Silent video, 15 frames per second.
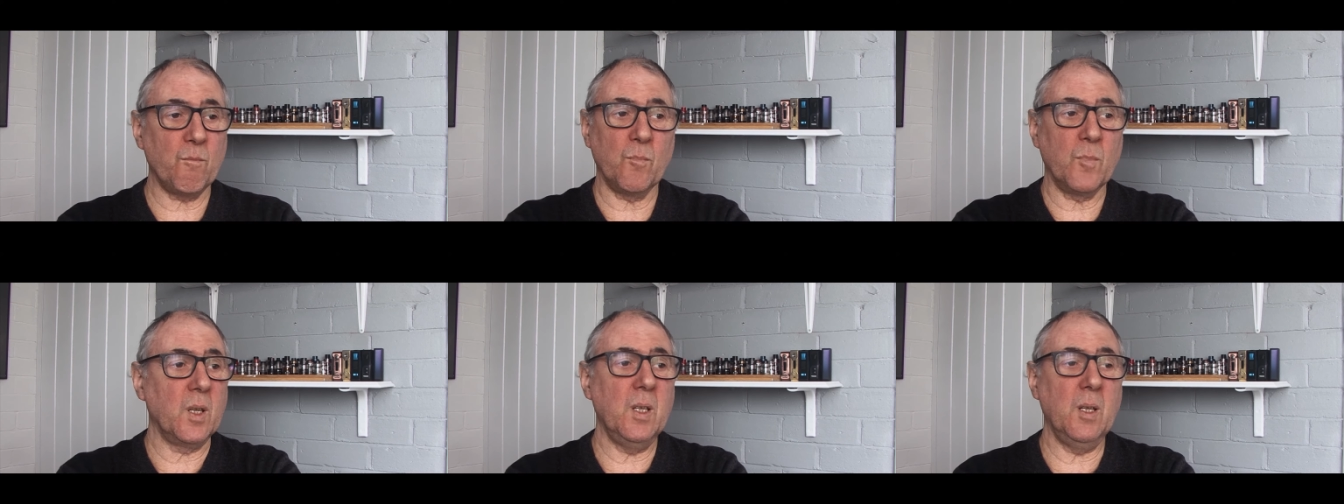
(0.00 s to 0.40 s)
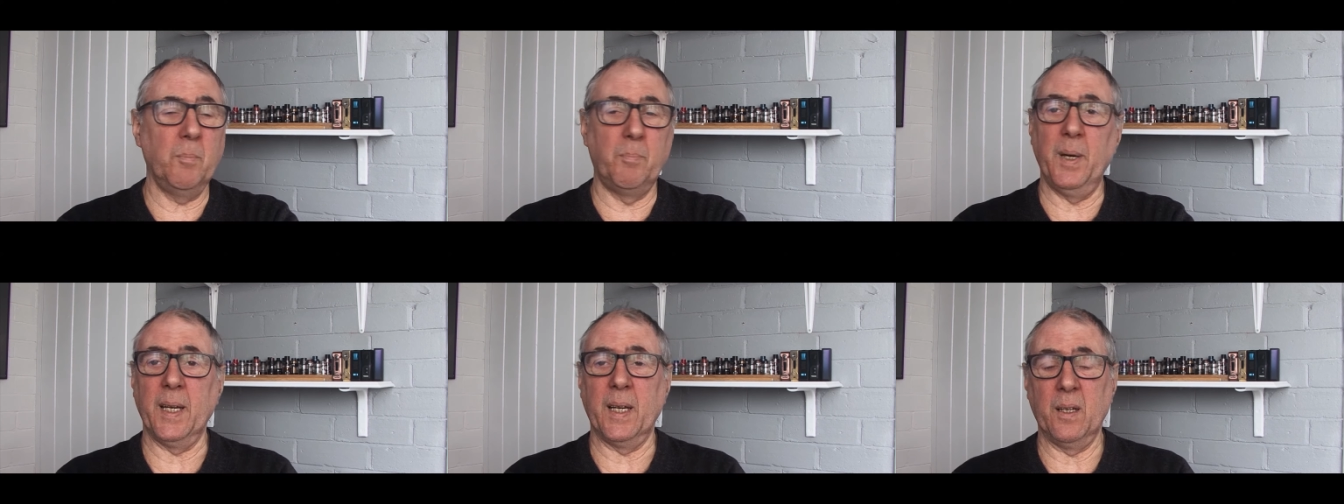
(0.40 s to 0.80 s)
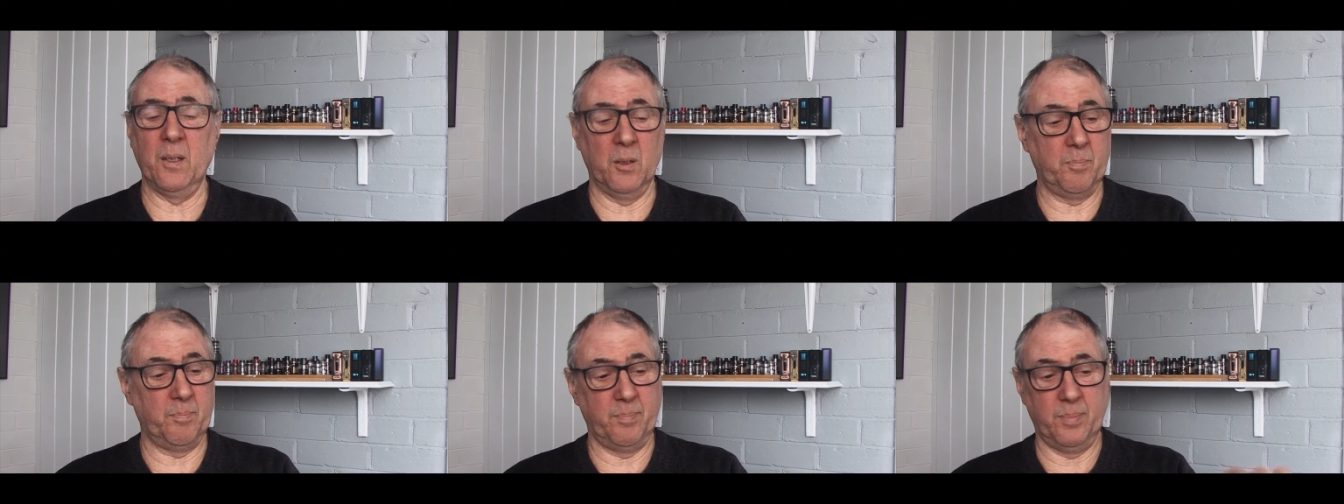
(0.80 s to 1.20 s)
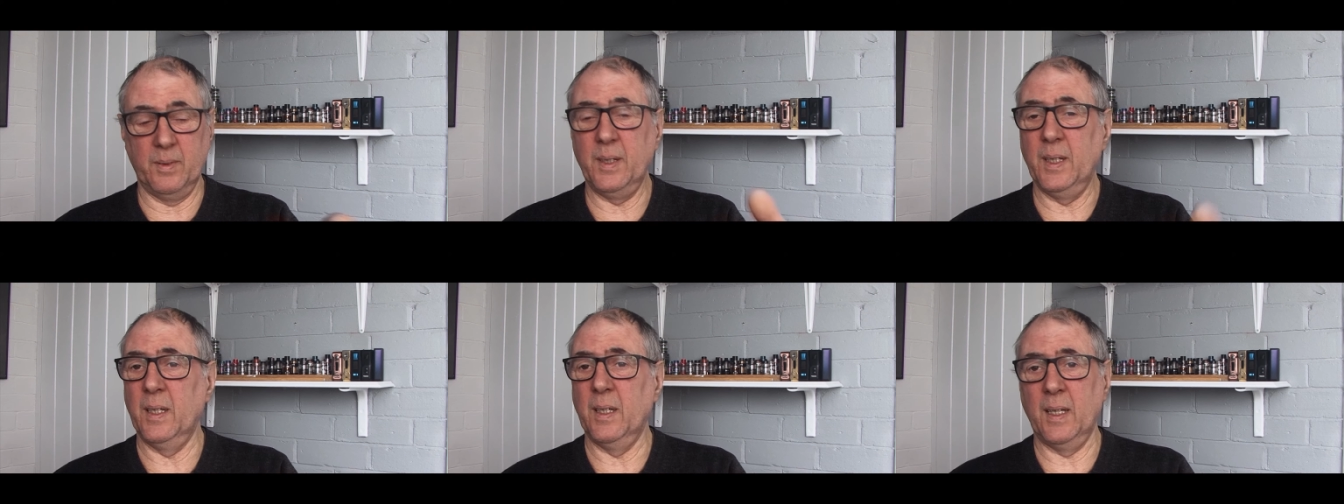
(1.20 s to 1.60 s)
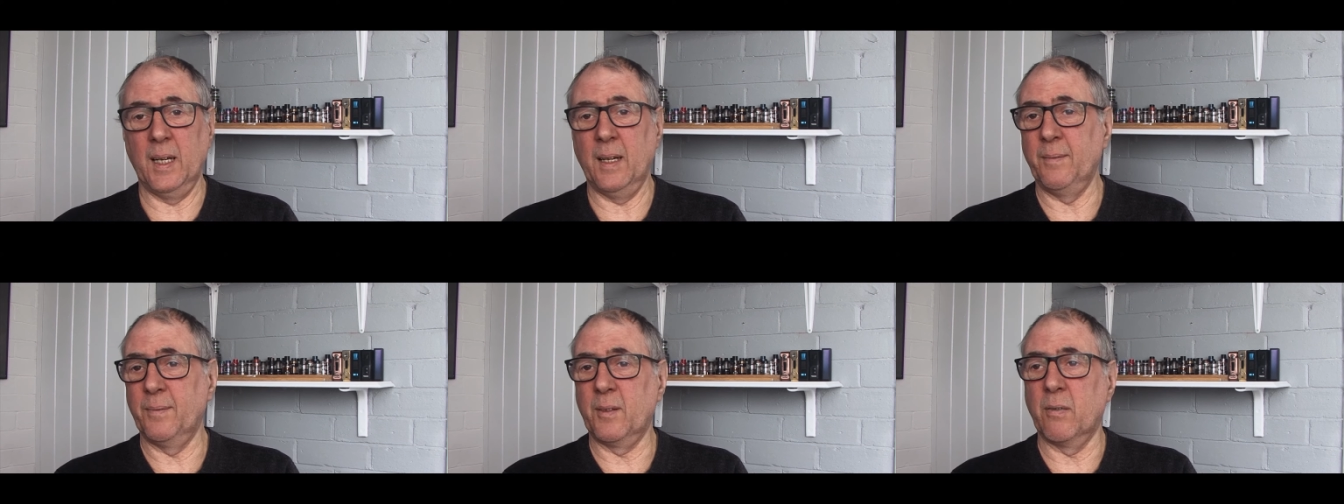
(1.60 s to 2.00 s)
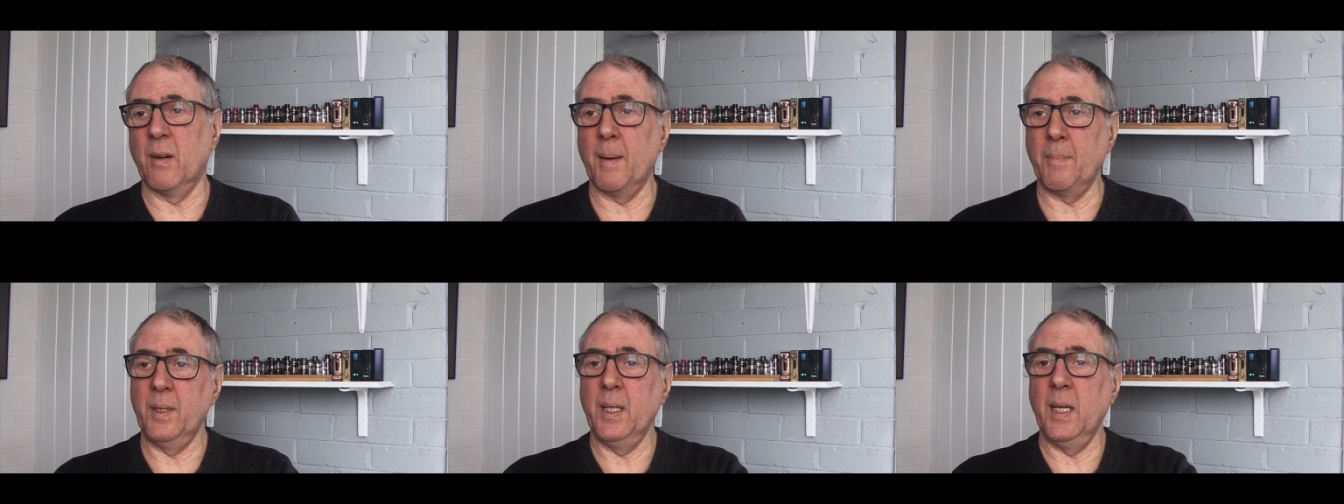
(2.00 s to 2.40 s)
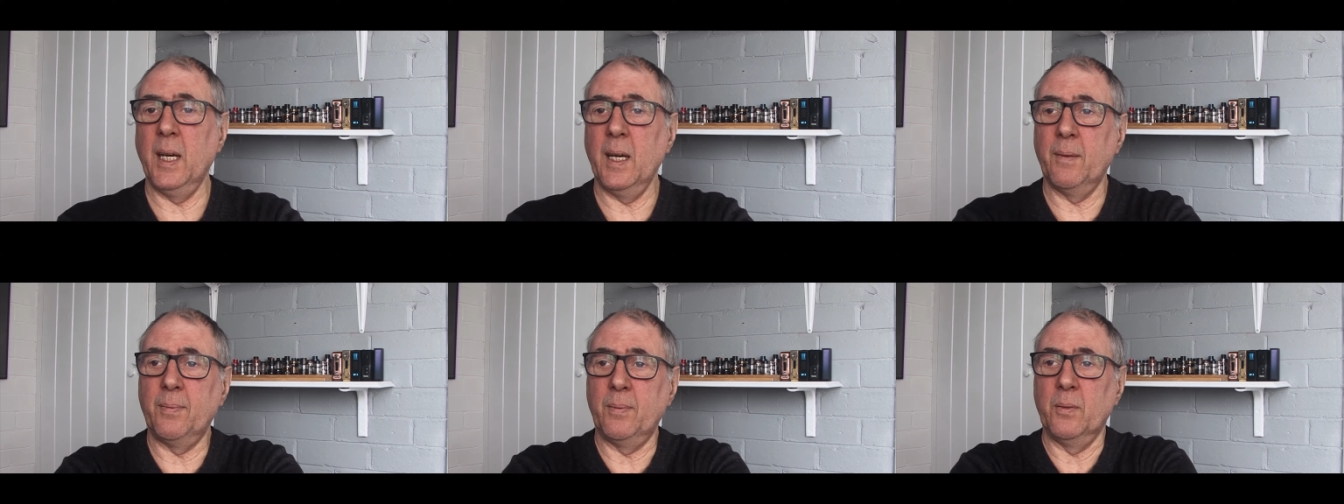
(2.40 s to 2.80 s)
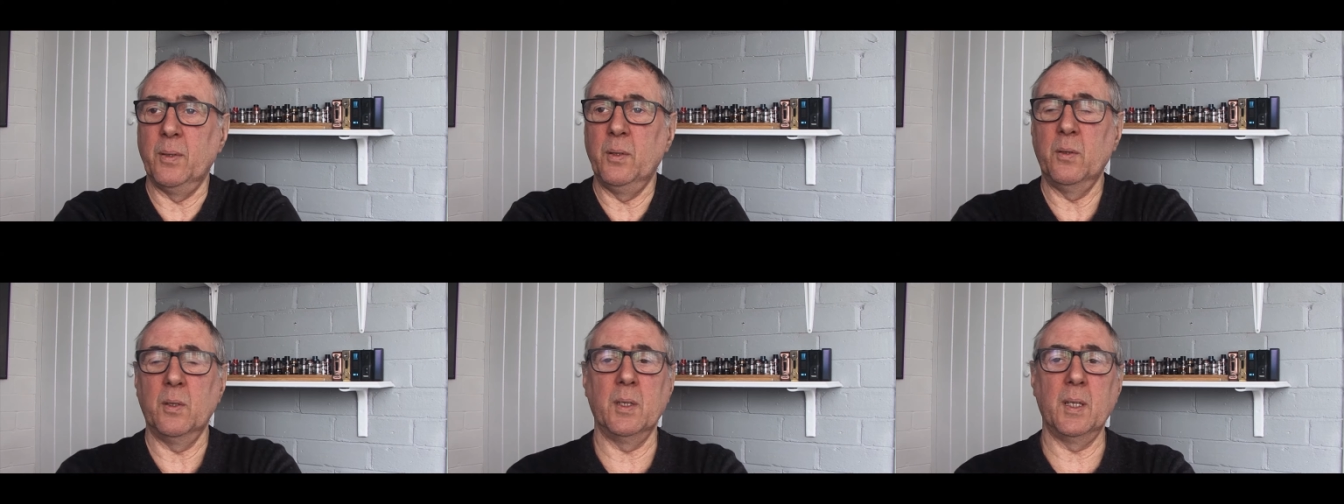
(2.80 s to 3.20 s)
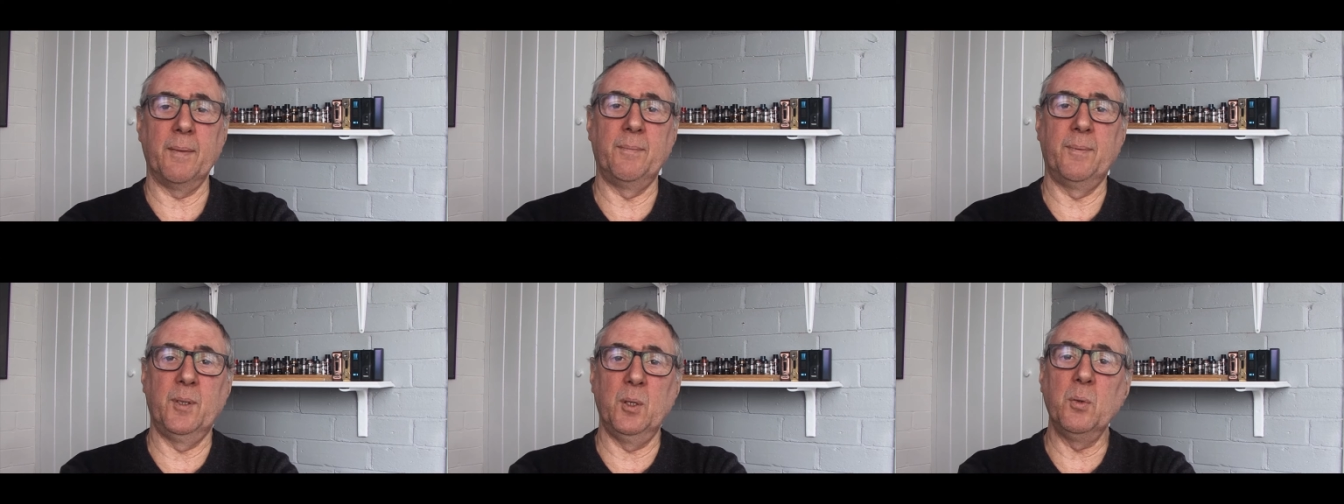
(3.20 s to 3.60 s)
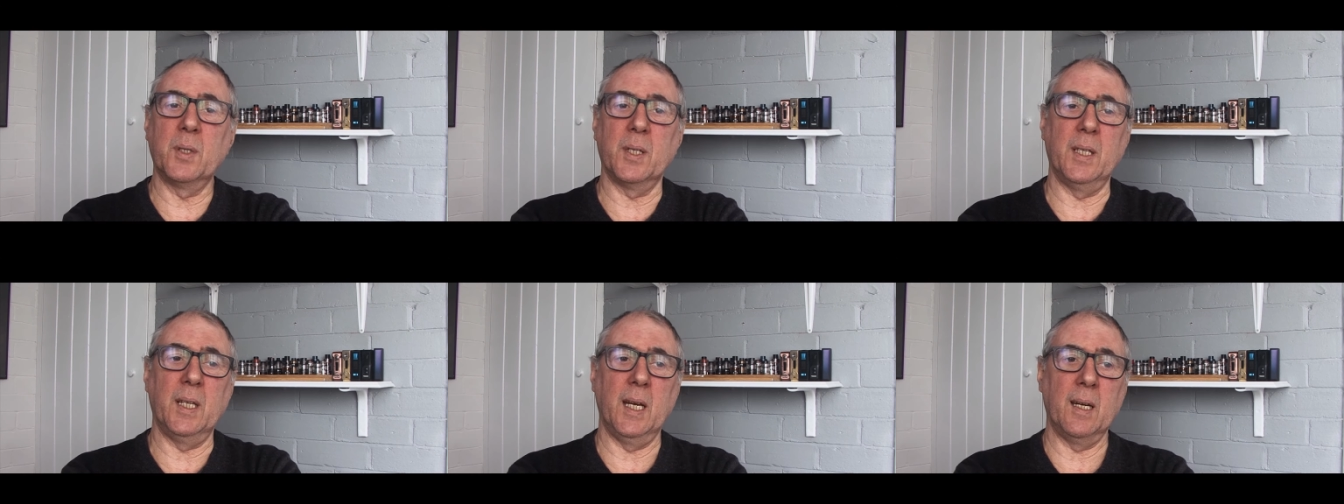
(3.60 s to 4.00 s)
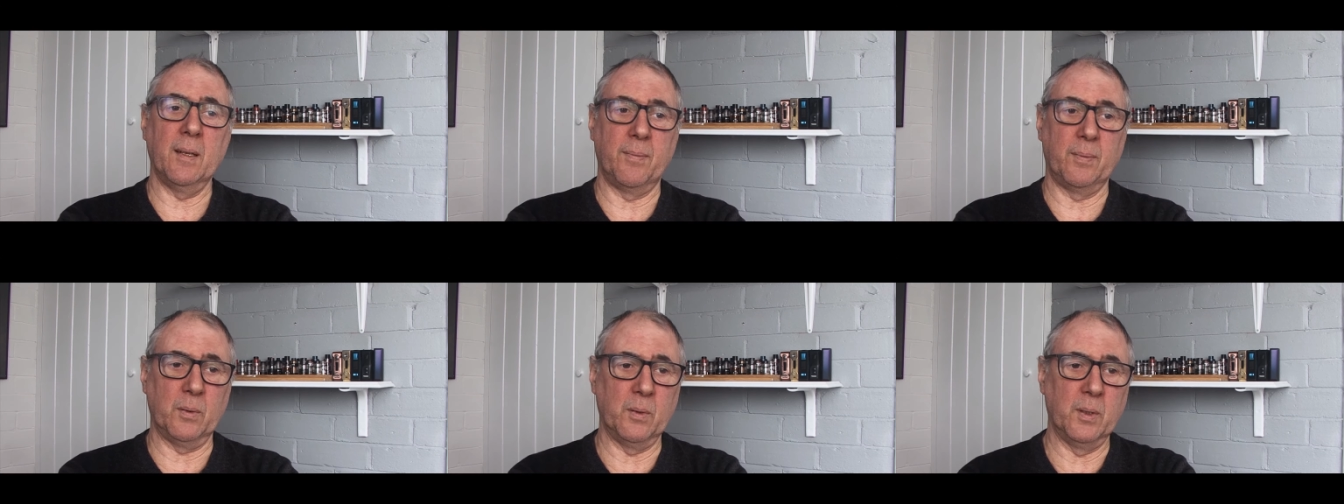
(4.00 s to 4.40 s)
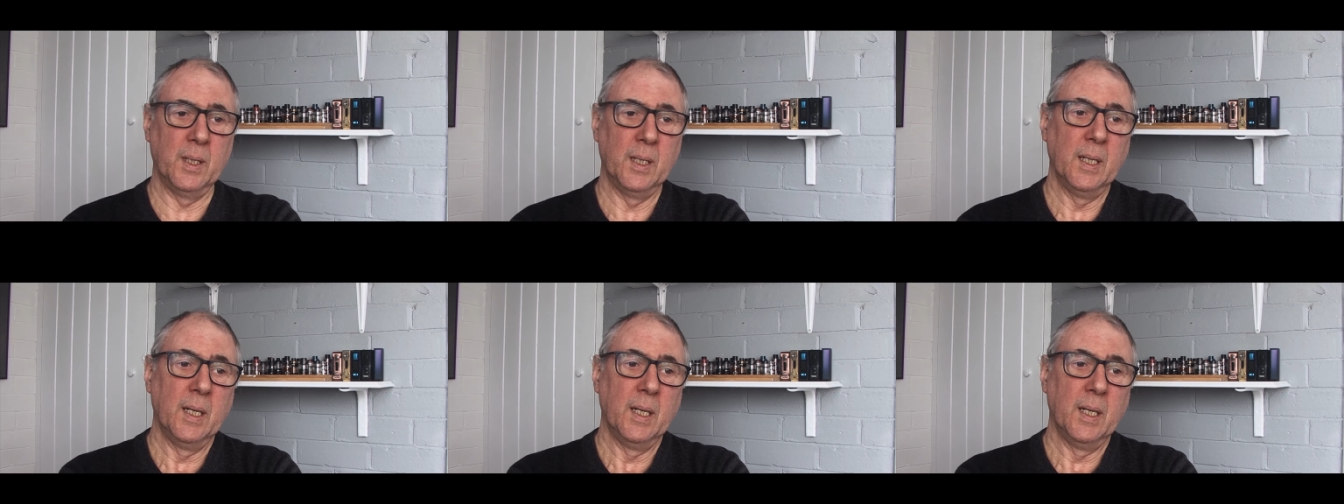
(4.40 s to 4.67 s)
you'll pick it up and it'll have crap in the airflow, you know, it'll have juice in the airflow.